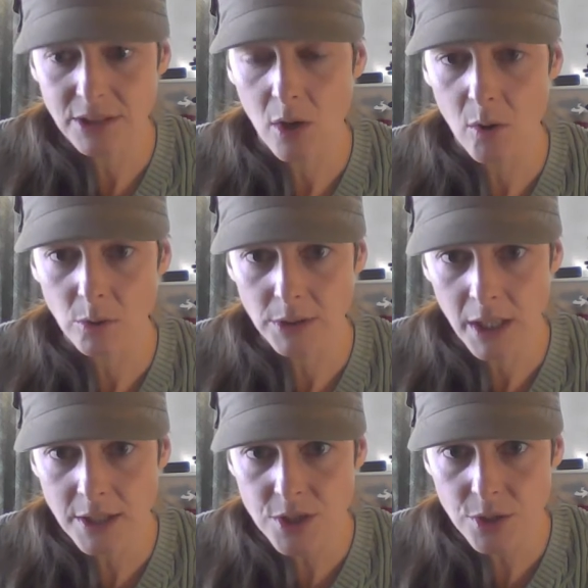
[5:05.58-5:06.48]
to hold
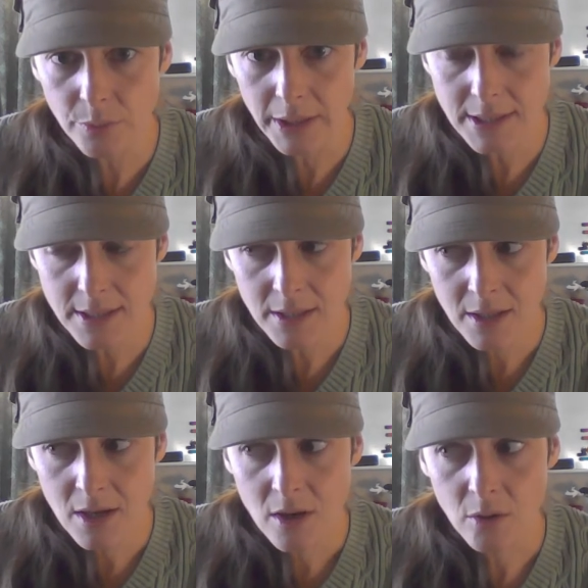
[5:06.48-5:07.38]
on to it
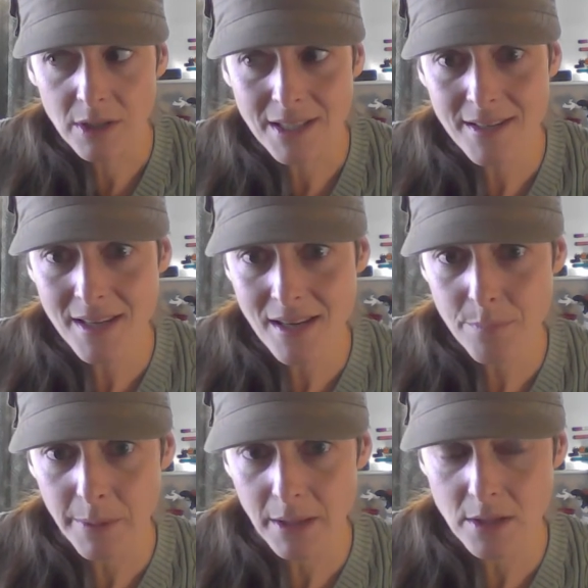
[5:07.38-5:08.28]
or to
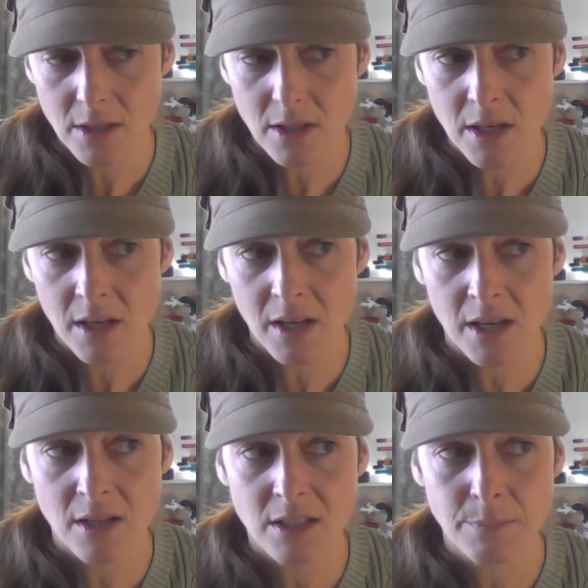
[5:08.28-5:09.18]
keep yeah. it, it,
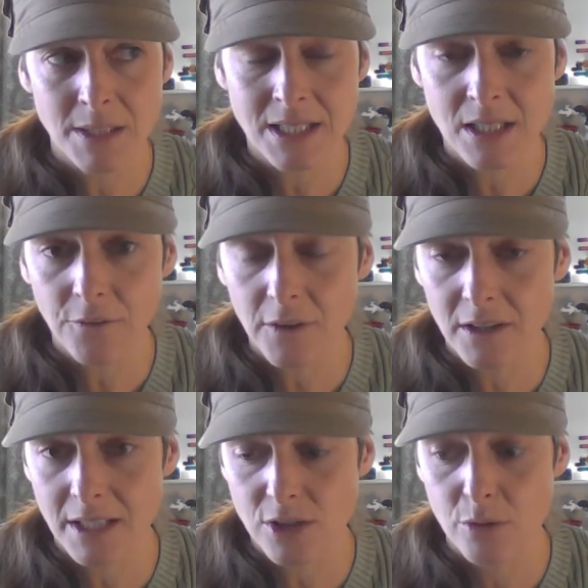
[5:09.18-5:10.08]
it,
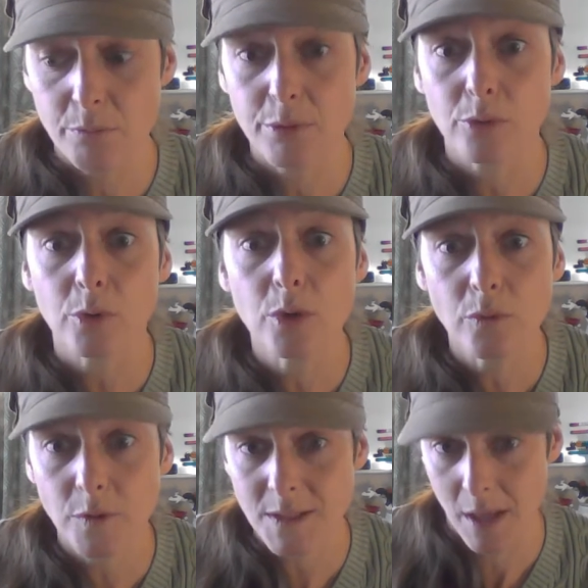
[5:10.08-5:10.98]
specifically to
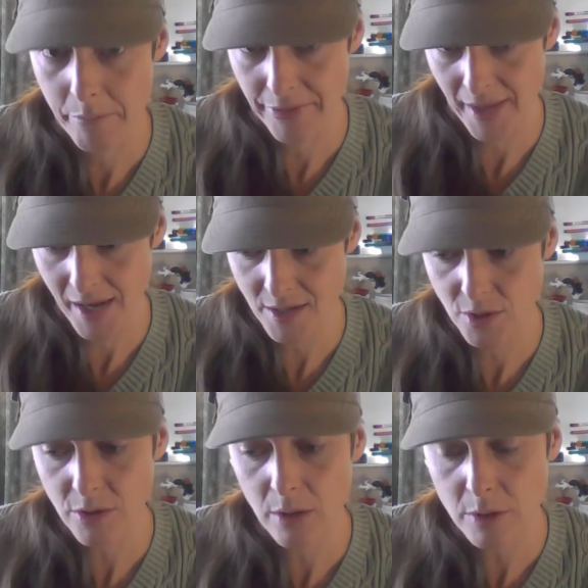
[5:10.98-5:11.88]
prove something.
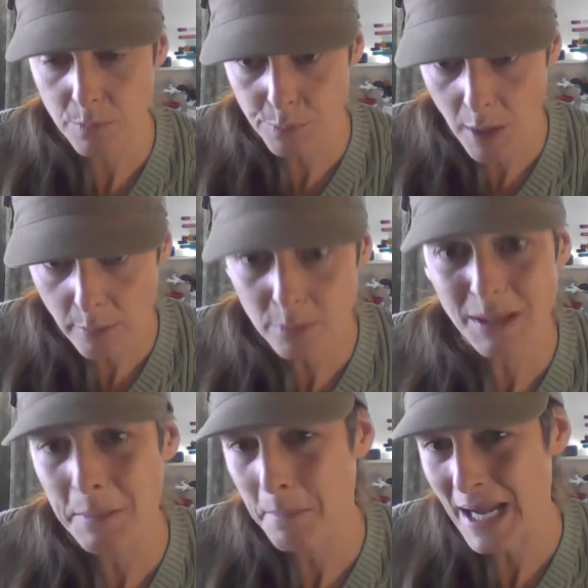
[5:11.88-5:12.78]
So there was
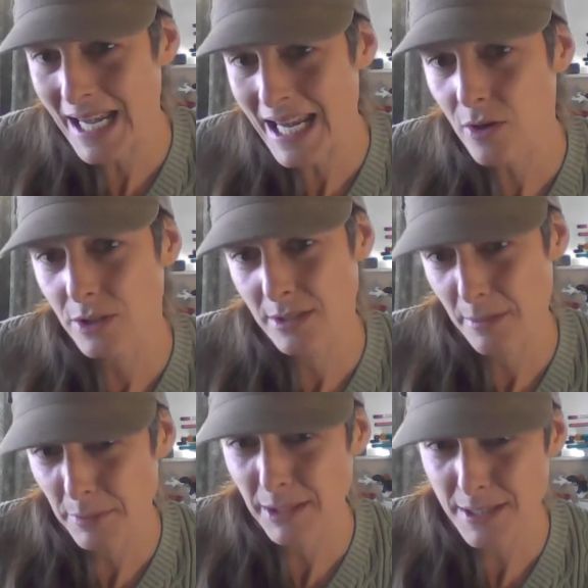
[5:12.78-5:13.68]
probably meaning or
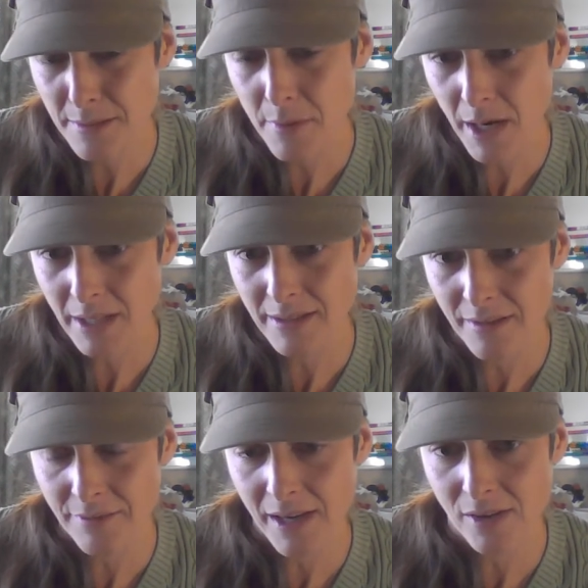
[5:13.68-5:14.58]
symbolism behind
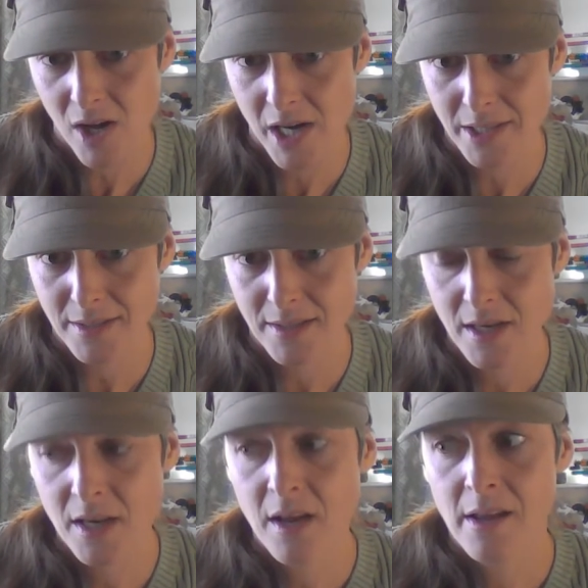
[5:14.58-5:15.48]
that fat loss
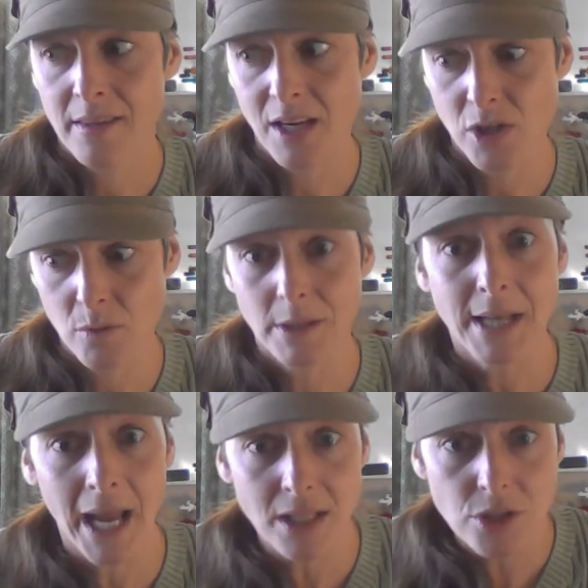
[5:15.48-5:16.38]
that you
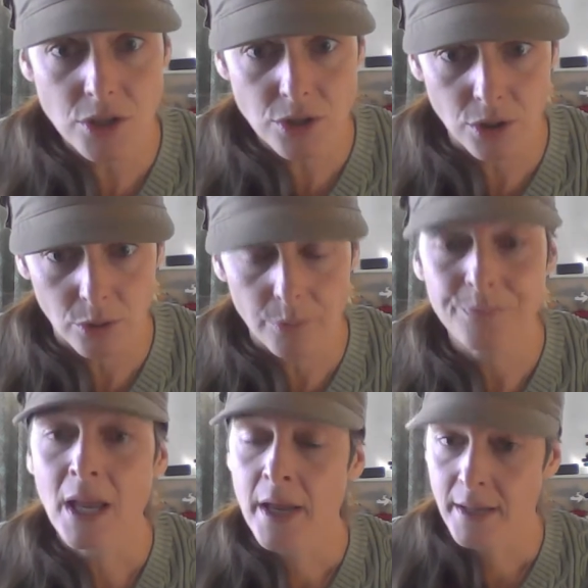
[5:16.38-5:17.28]
attached to.
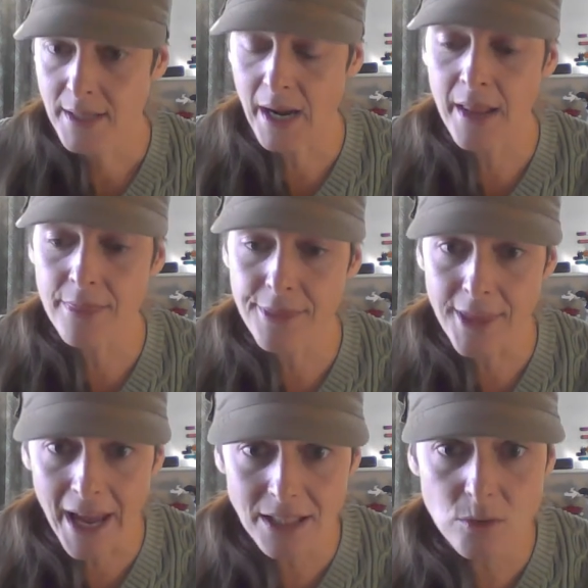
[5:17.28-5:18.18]
Yeah, and
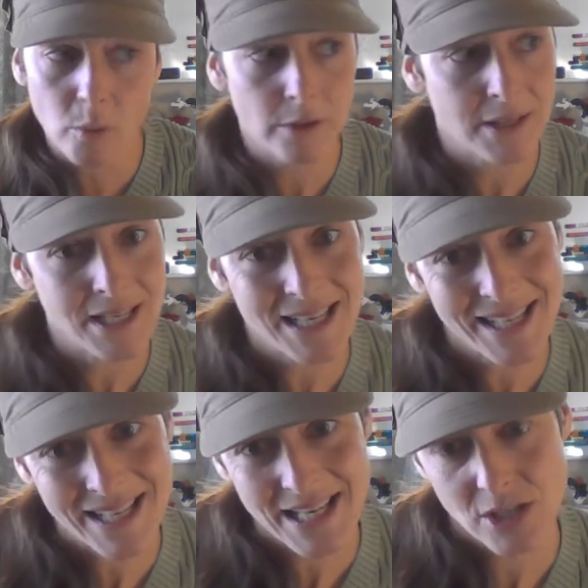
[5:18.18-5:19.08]
that's where the
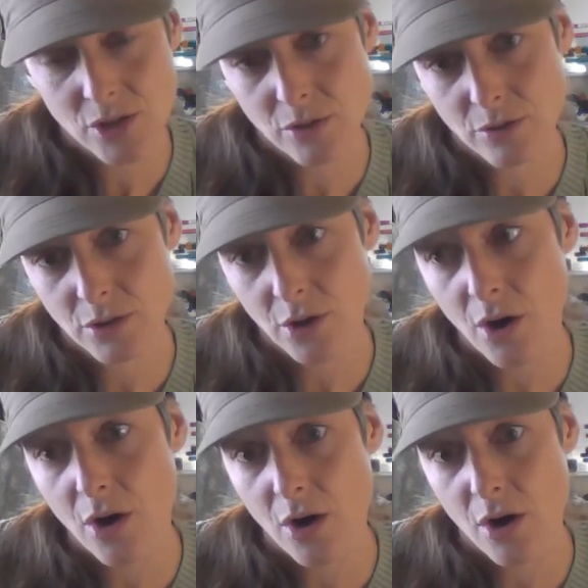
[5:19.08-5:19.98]
eating issues
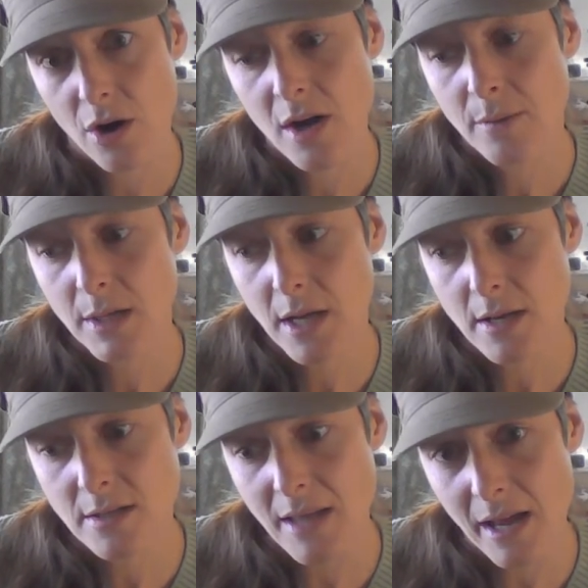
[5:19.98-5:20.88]
occur
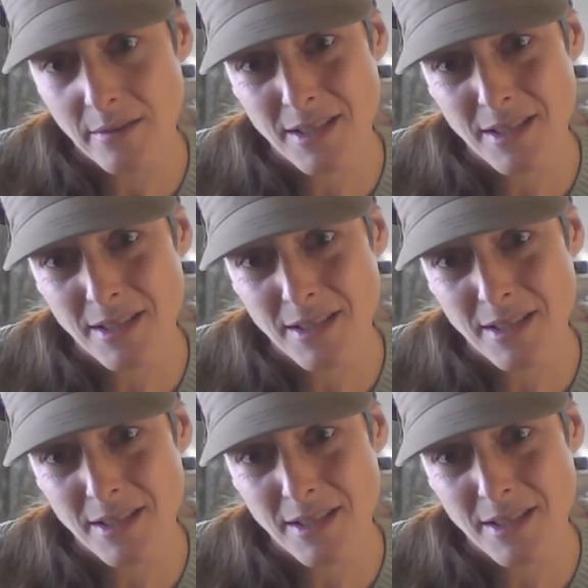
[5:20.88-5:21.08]
because that